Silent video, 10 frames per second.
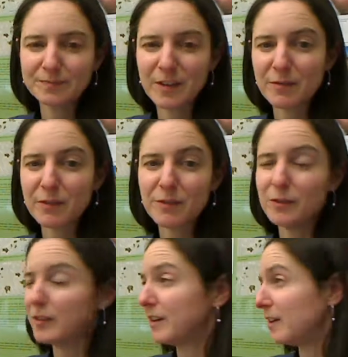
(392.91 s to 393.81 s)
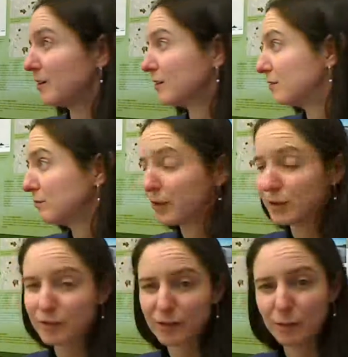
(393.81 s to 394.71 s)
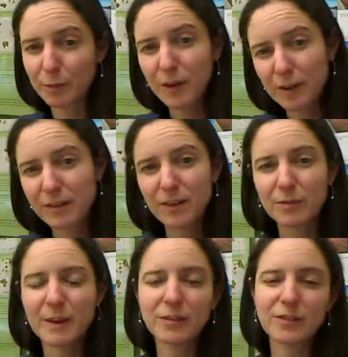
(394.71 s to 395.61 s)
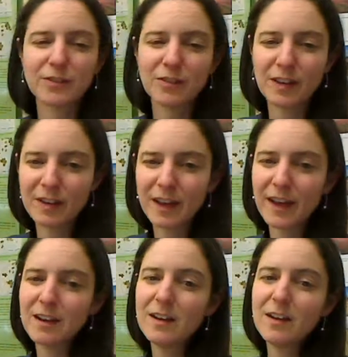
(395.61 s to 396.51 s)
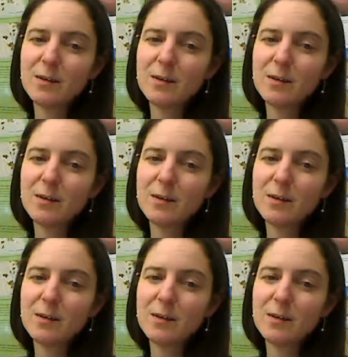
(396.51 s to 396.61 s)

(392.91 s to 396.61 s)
if you use any other literature as a part of this, make sure you cite that.